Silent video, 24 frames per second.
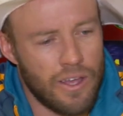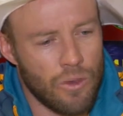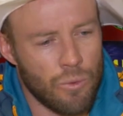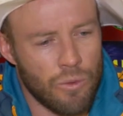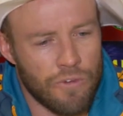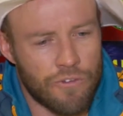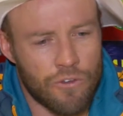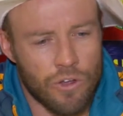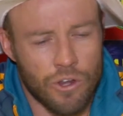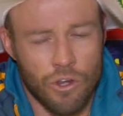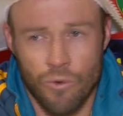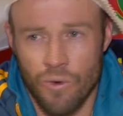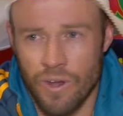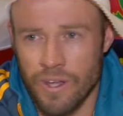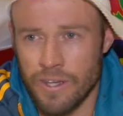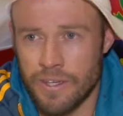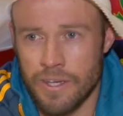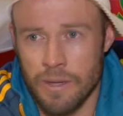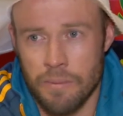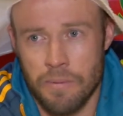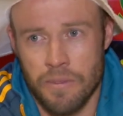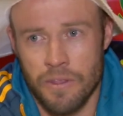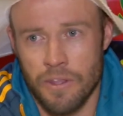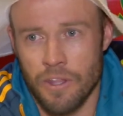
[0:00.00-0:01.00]
We've got great
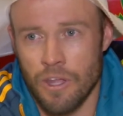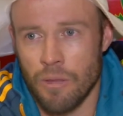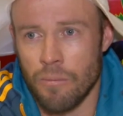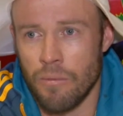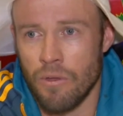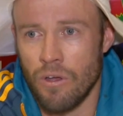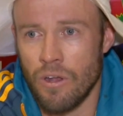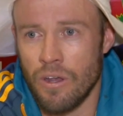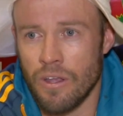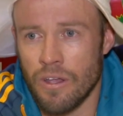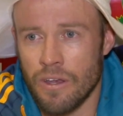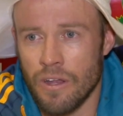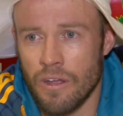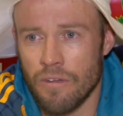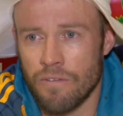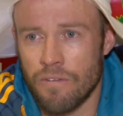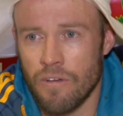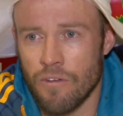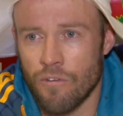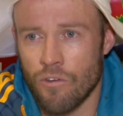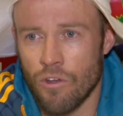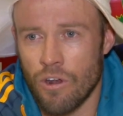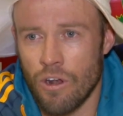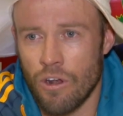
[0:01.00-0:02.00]
depth in our bowling, and I've
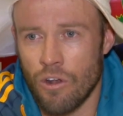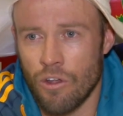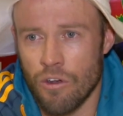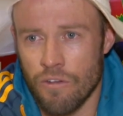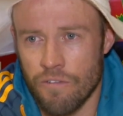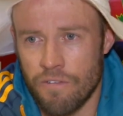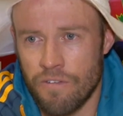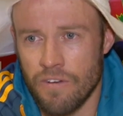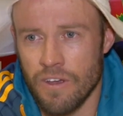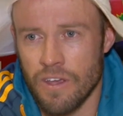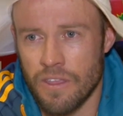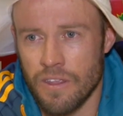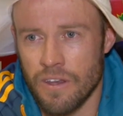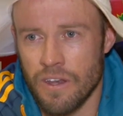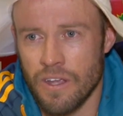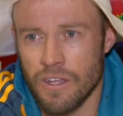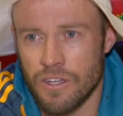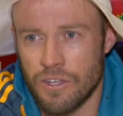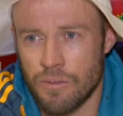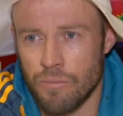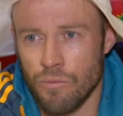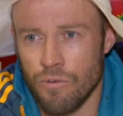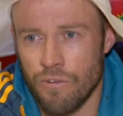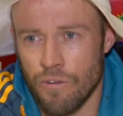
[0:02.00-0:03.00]
got a lot of faith in
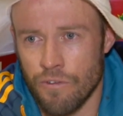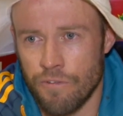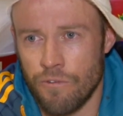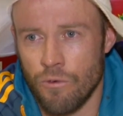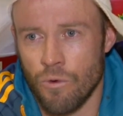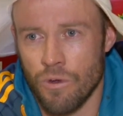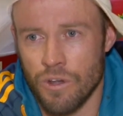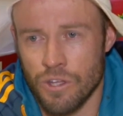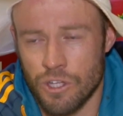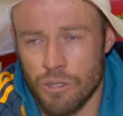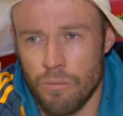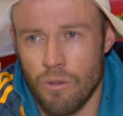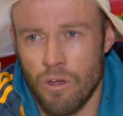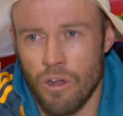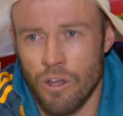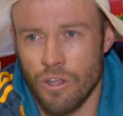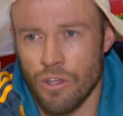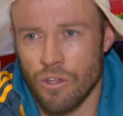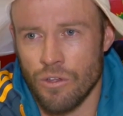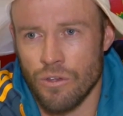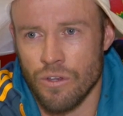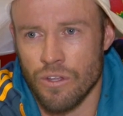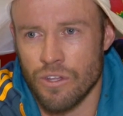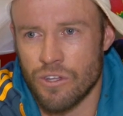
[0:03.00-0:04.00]
us moving forward as a
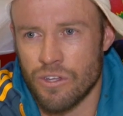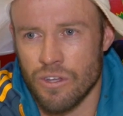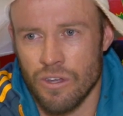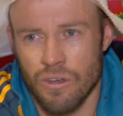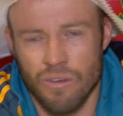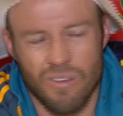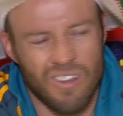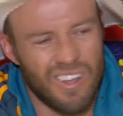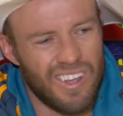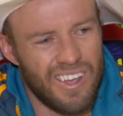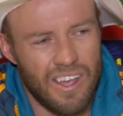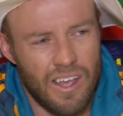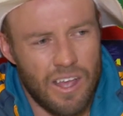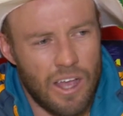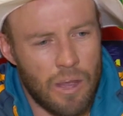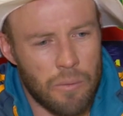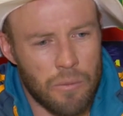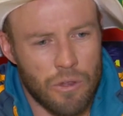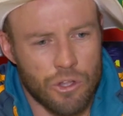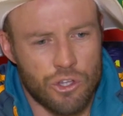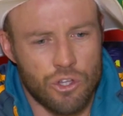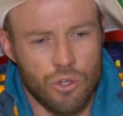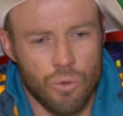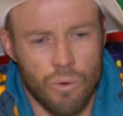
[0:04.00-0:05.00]
bowling unit. So
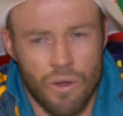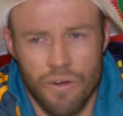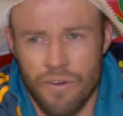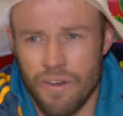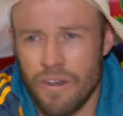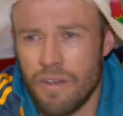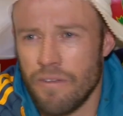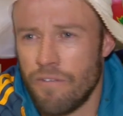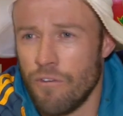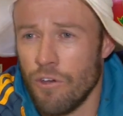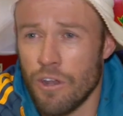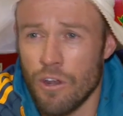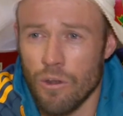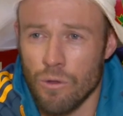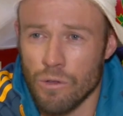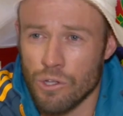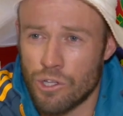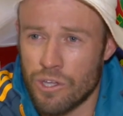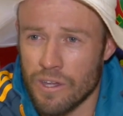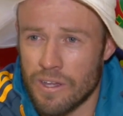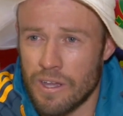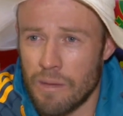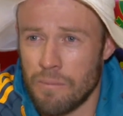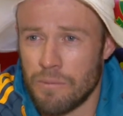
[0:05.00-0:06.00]
I'm not too worried. Vernon
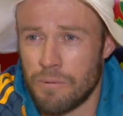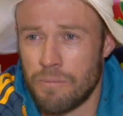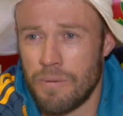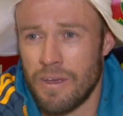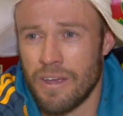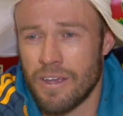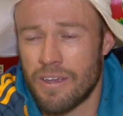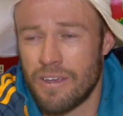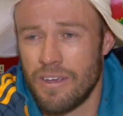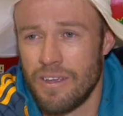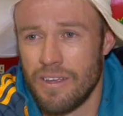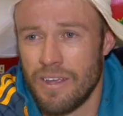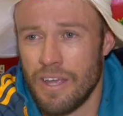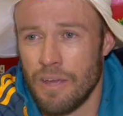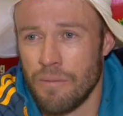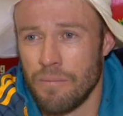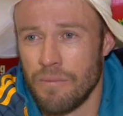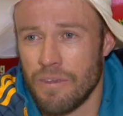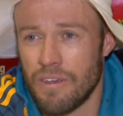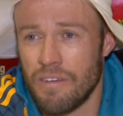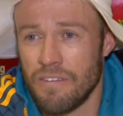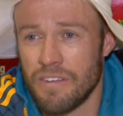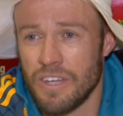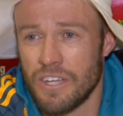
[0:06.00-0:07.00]
also comes back.
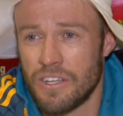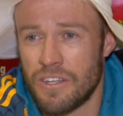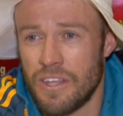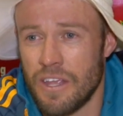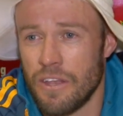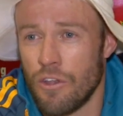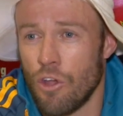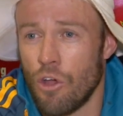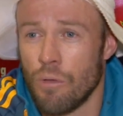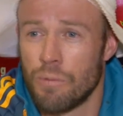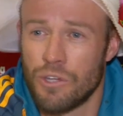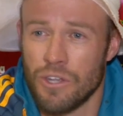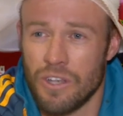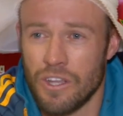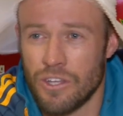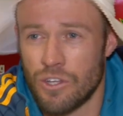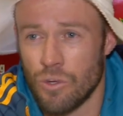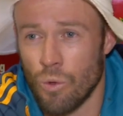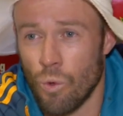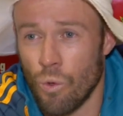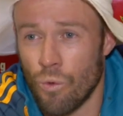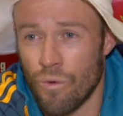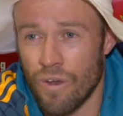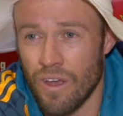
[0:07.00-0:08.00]
He gives us that option
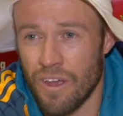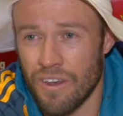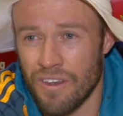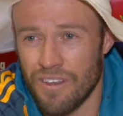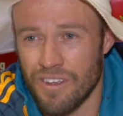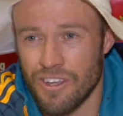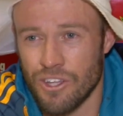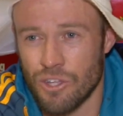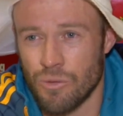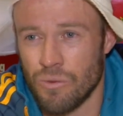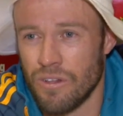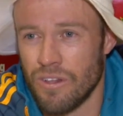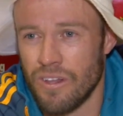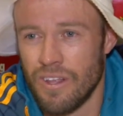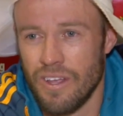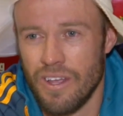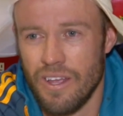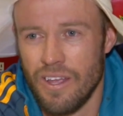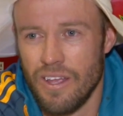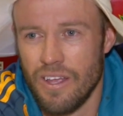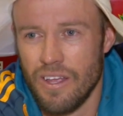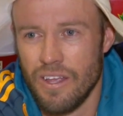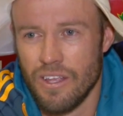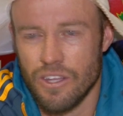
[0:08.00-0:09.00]
as an all-rounder as well.
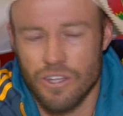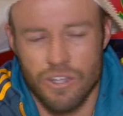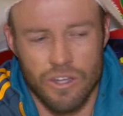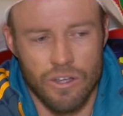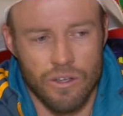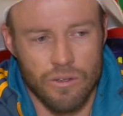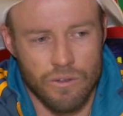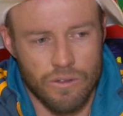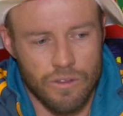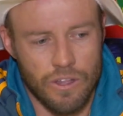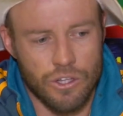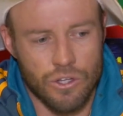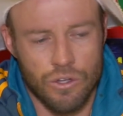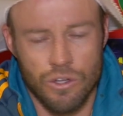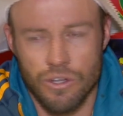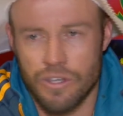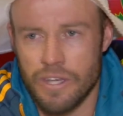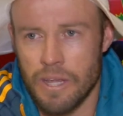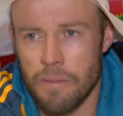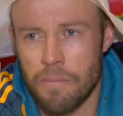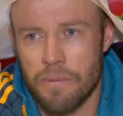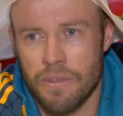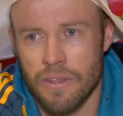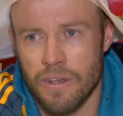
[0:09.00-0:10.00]
So there's good
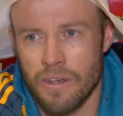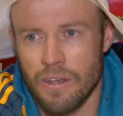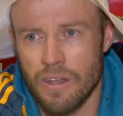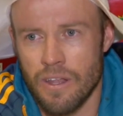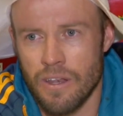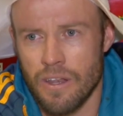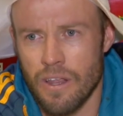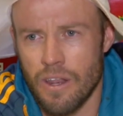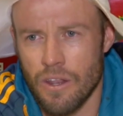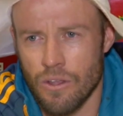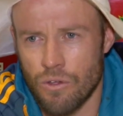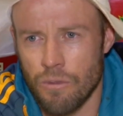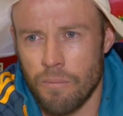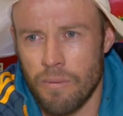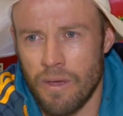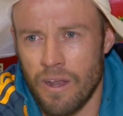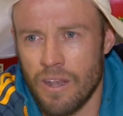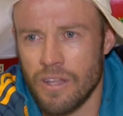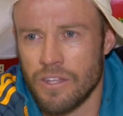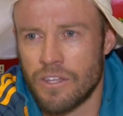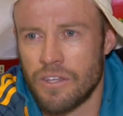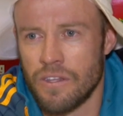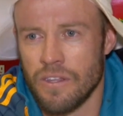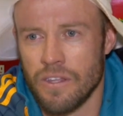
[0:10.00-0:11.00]
depth and a good
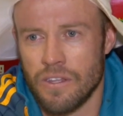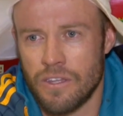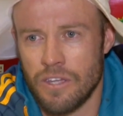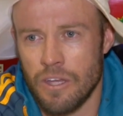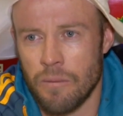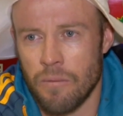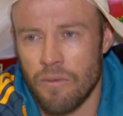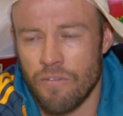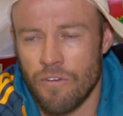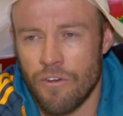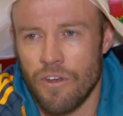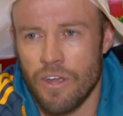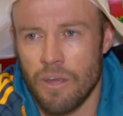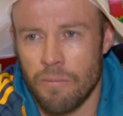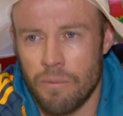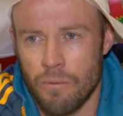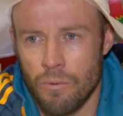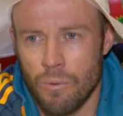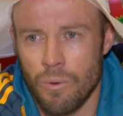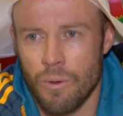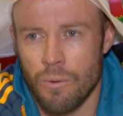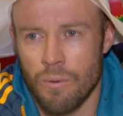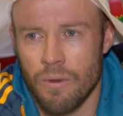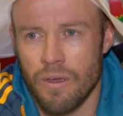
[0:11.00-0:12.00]
balance in that team. I'm very
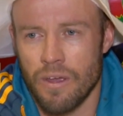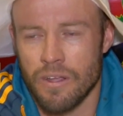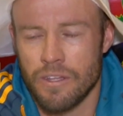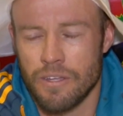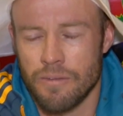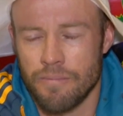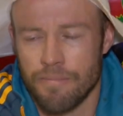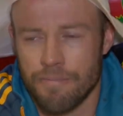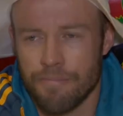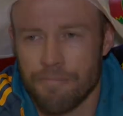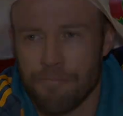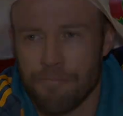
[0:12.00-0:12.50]
happy where we're at.